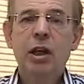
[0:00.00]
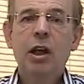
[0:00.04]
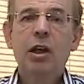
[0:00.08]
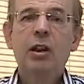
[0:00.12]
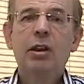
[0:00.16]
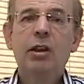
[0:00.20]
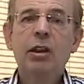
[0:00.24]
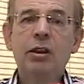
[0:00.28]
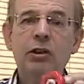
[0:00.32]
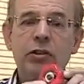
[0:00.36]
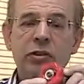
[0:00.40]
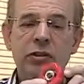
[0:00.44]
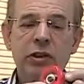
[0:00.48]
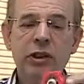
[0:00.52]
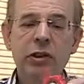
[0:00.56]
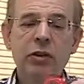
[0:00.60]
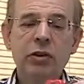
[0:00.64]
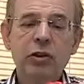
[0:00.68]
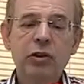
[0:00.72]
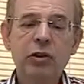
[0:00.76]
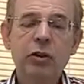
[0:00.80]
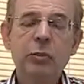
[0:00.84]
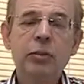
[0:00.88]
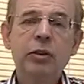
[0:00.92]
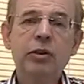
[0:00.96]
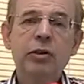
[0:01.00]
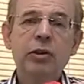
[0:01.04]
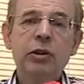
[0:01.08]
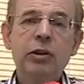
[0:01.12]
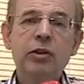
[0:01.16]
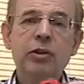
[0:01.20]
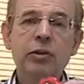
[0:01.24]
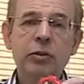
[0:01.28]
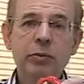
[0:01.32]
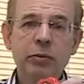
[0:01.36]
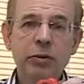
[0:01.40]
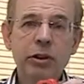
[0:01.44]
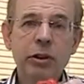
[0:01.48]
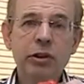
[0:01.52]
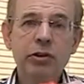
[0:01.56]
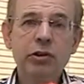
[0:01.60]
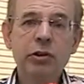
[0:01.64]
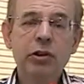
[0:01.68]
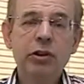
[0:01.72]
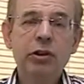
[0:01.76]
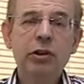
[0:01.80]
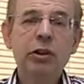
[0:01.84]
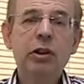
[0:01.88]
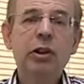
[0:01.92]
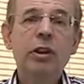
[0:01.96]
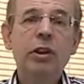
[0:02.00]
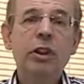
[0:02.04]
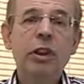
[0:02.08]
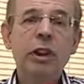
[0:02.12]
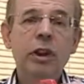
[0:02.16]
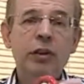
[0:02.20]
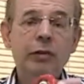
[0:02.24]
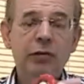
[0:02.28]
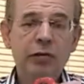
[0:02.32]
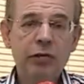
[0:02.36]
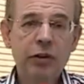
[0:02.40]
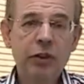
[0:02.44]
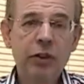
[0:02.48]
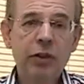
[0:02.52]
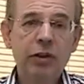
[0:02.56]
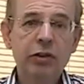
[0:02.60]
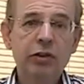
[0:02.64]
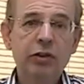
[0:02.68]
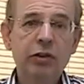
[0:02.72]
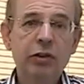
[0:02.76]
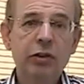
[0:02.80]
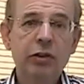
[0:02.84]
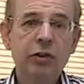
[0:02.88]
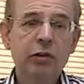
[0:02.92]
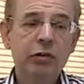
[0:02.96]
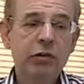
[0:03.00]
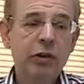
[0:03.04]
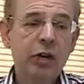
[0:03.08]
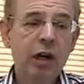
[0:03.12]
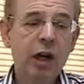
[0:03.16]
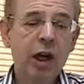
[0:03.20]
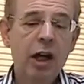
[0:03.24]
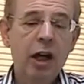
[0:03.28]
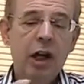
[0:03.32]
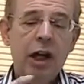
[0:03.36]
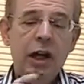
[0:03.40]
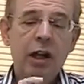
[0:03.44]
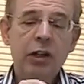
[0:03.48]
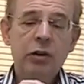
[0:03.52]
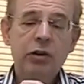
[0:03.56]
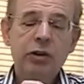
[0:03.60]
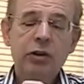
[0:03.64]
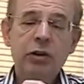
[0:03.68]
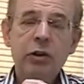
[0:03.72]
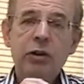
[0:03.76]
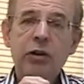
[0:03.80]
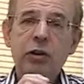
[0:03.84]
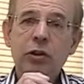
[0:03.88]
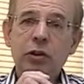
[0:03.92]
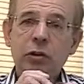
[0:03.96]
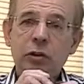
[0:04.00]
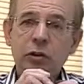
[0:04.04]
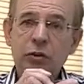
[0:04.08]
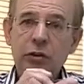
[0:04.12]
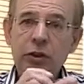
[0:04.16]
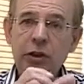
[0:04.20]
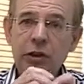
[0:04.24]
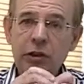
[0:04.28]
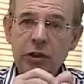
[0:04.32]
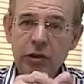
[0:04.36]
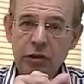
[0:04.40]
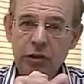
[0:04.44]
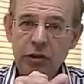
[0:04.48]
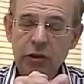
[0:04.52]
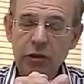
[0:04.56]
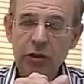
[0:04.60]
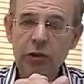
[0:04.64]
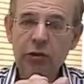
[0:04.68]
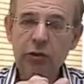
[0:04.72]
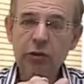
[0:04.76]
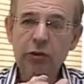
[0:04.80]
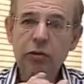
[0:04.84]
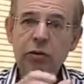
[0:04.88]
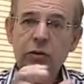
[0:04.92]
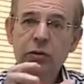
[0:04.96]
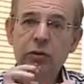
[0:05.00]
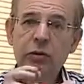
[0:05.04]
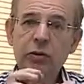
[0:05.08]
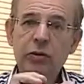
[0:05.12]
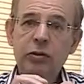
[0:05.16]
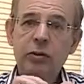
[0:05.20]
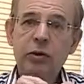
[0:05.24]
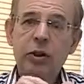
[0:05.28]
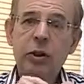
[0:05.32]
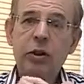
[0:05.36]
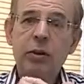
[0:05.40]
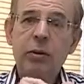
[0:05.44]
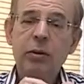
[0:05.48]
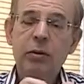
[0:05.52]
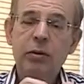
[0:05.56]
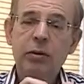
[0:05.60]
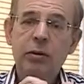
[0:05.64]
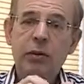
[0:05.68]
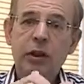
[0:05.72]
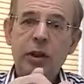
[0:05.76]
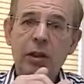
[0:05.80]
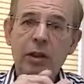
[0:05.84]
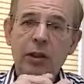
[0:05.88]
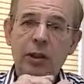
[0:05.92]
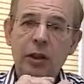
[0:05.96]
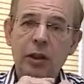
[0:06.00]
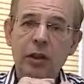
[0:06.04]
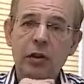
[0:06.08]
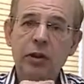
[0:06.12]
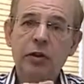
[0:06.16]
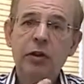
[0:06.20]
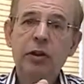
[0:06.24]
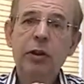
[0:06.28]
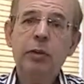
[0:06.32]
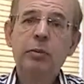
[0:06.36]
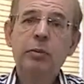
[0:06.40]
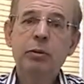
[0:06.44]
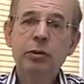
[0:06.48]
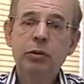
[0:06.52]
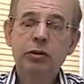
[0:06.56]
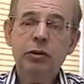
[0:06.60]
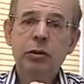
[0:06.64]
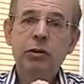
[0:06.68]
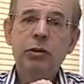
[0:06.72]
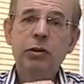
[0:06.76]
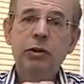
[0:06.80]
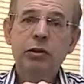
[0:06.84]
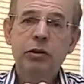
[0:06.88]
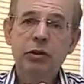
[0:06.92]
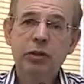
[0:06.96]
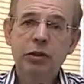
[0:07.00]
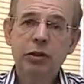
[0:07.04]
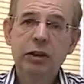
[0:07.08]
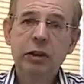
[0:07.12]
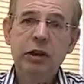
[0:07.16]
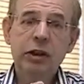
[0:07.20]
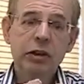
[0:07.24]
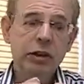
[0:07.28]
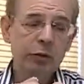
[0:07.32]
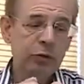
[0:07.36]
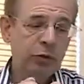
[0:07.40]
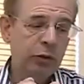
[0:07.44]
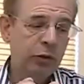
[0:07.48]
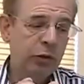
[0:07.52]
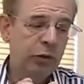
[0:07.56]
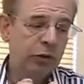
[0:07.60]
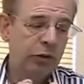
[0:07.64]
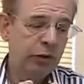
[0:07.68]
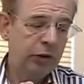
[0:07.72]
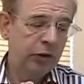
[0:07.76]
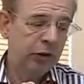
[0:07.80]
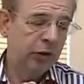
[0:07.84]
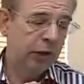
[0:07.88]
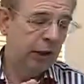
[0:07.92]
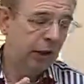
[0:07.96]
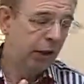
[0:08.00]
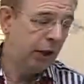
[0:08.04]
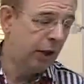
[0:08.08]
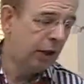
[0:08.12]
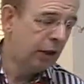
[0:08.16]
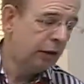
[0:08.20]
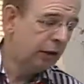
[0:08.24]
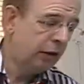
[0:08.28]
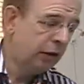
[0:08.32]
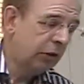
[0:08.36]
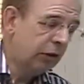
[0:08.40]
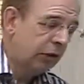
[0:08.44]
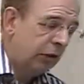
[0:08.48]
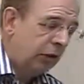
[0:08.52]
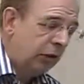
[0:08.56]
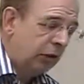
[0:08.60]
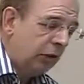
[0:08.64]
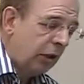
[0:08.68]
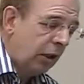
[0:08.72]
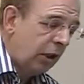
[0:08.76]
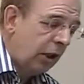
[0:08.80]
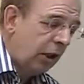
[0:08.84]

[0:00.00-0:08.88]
These tend not to be touched from year to year. They get very stiff, and you'll need a tool, a grip or something to get them moving. This